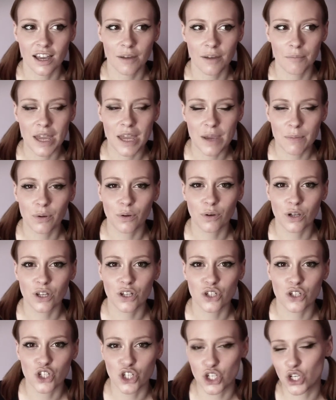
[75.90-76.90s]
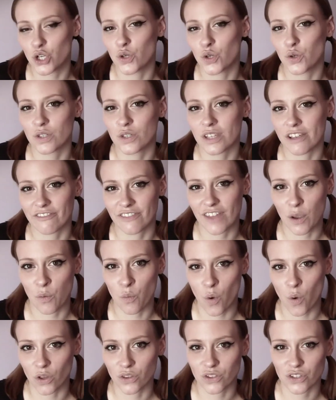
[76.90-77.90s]
people can choose if they
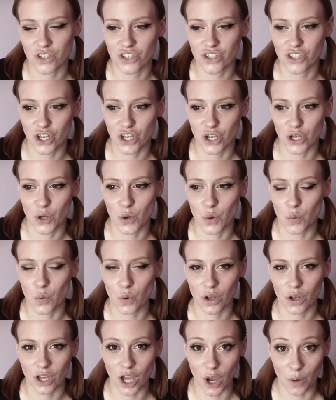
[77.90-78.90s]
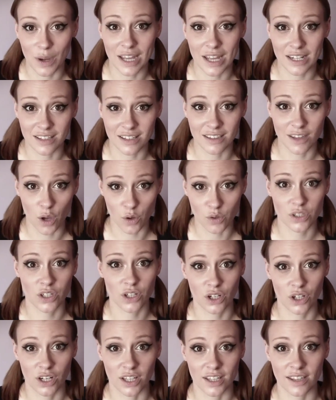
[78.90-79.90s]
want to go in those
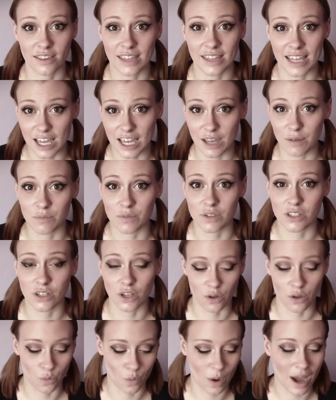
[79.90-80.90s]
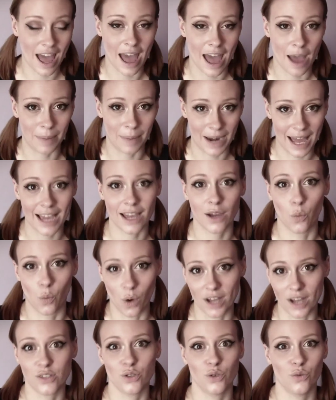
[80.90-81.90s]
colour theme to wear black,
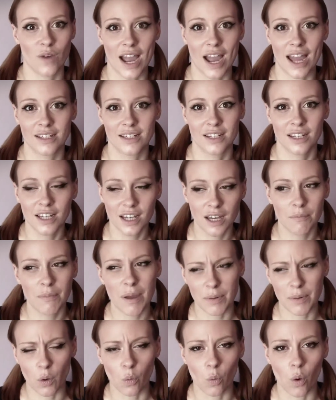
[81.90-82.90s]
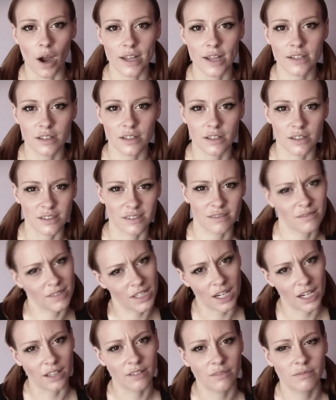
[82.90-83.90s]
white or red. Maybe not white, because,
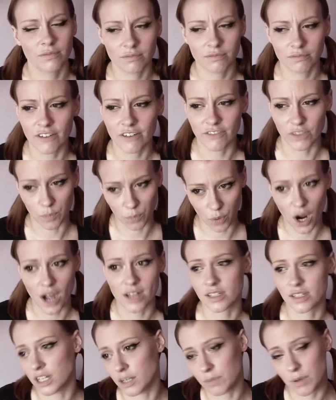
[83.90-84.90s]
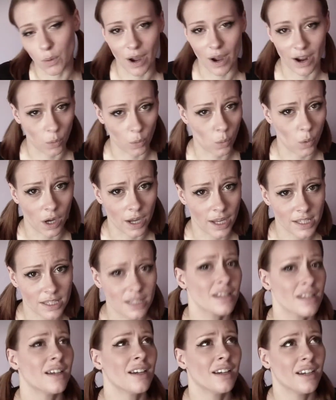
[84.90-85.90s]
you know, if the bride's going to be wearing
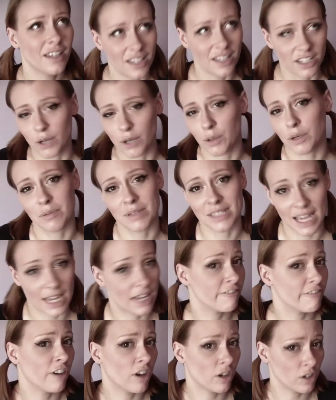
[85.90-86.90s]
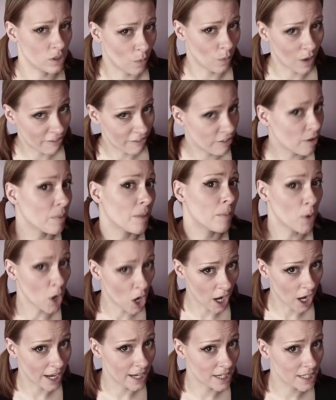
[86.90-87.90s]
white, you don't want to be taking focus away from the
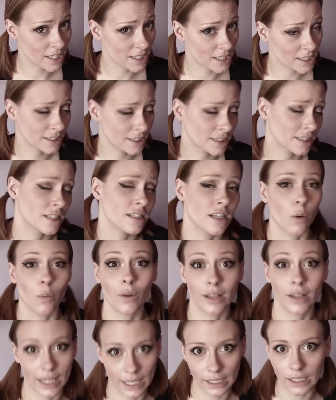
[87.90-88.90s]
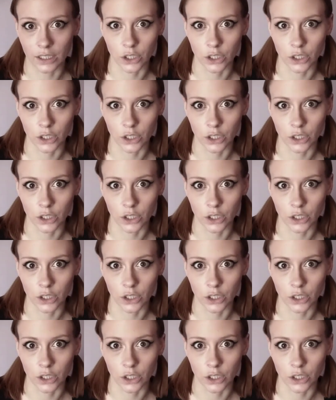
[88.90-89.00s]
bride, because I will kill